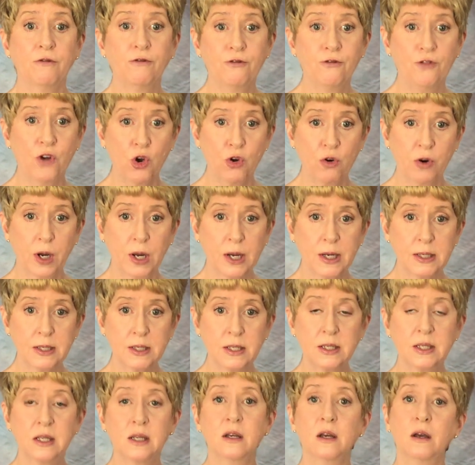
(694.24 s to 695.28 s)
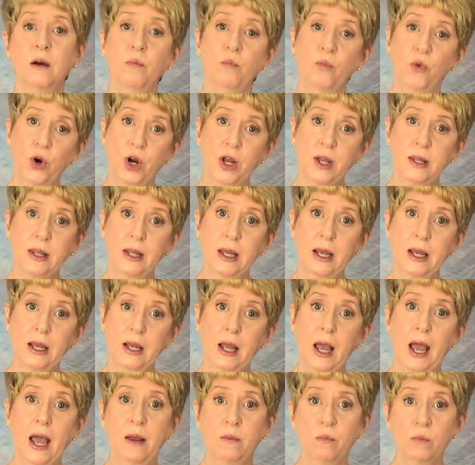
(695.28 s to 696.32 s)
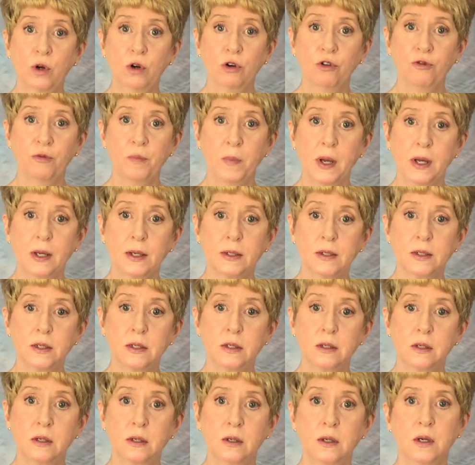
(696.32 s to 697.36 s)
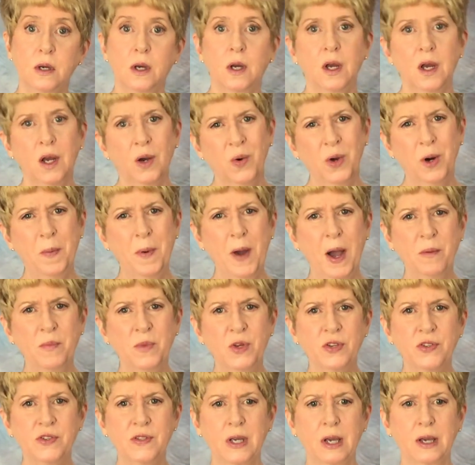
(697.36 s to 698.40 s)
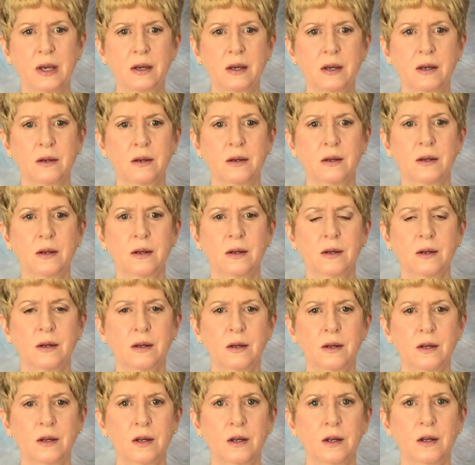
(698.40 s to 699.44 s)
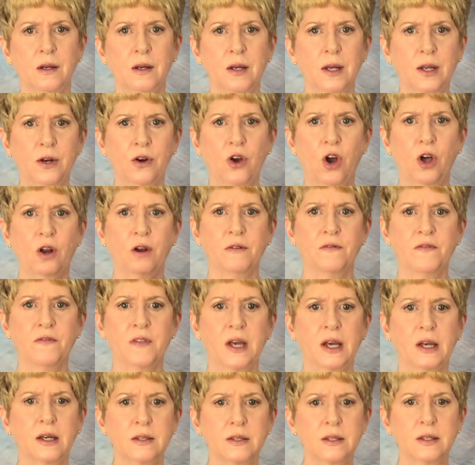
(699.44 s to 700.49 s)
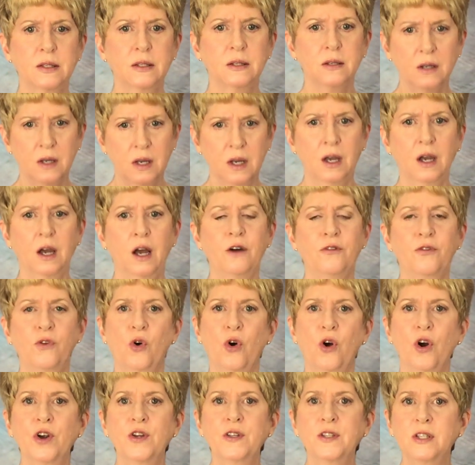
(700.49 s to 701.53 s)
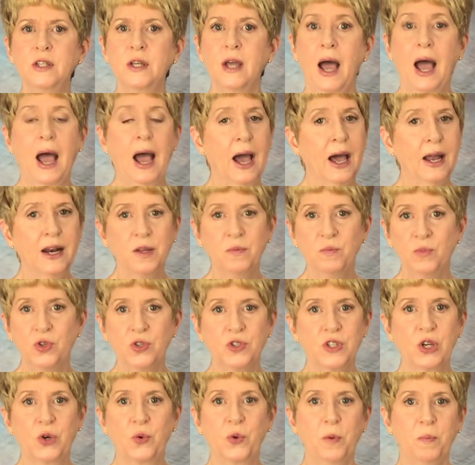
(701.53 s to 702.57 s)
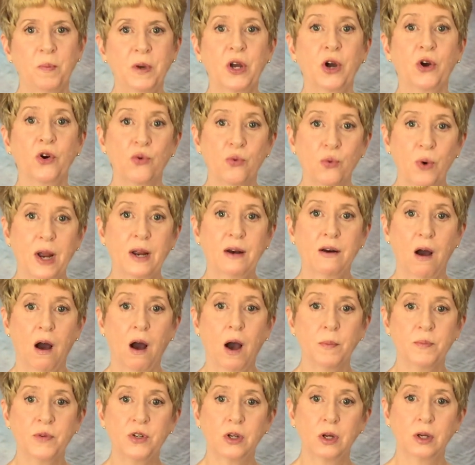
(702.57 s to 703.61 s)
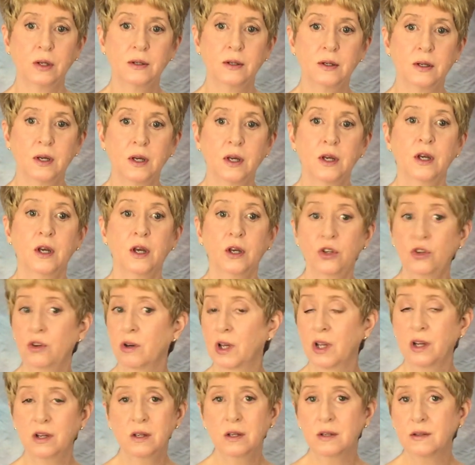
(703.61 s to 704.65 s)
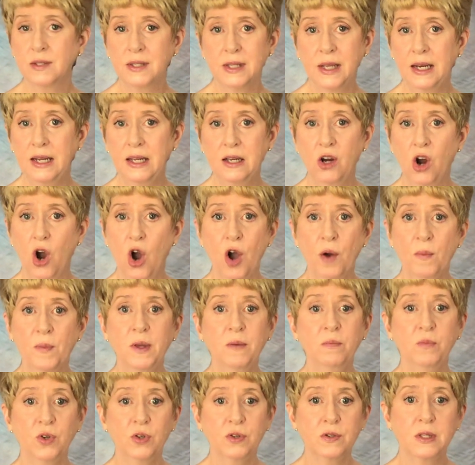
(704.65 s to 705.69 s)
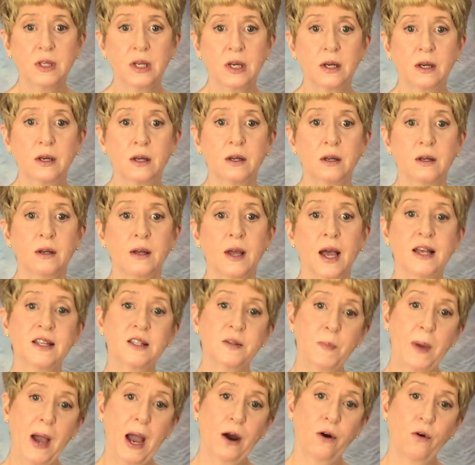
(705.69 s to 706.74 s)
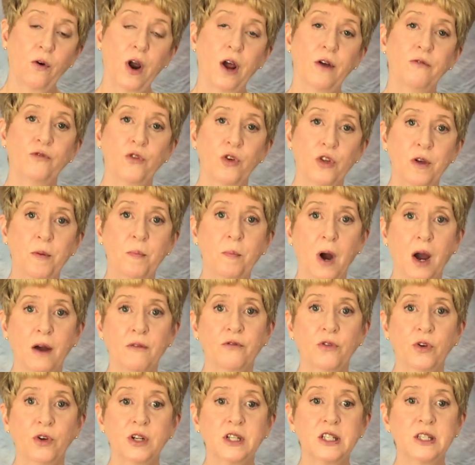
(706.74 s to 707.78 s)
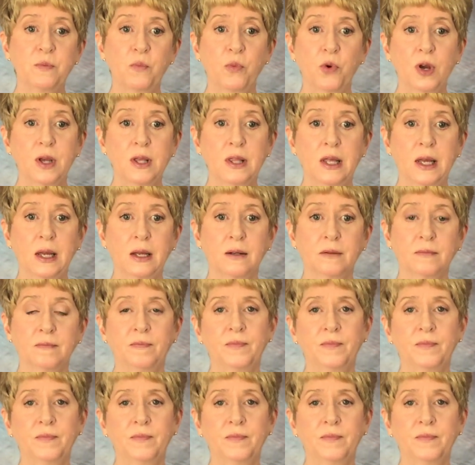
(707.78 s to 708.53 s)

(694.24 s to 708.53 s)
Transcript: focus, breathing, and movement. What about music in all of this? Of course, adding music would be a great option. You can use any calming music as background for the mindfulness breathing.